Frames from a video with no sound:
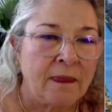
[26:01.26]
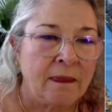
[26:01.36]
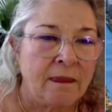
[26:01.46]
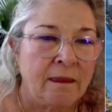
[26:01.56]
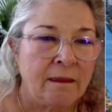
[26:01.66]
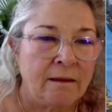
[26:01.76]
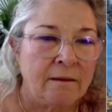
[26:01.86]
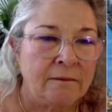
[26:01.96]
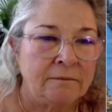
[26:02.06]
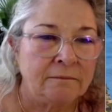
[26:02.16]

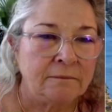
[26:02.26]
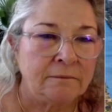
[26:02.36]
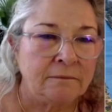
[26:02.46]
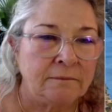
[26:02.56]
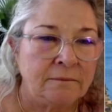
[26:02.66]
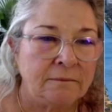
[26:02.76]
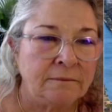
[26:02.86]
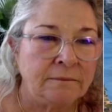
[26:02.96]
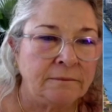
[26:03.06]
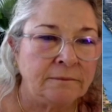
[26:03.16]

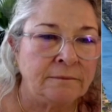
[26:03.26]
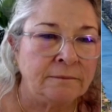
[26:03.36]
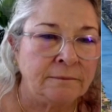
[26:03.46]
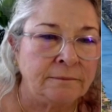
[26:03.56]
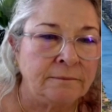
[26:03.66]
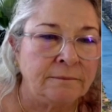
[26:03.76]
(silent)